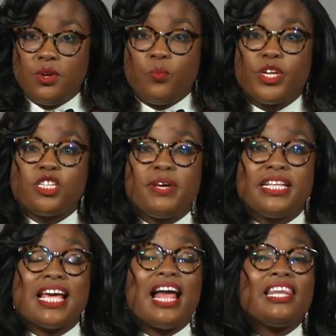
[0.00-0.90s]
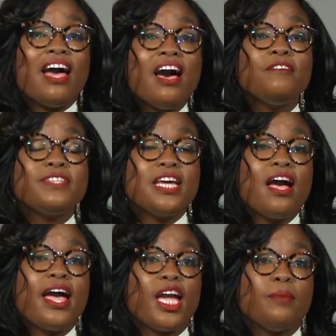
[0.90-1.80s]
Which means a lot of
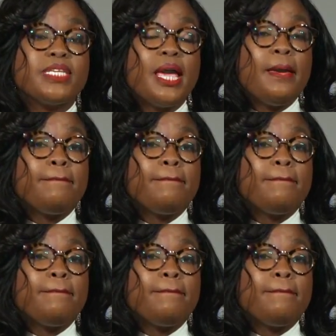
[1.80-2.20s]
times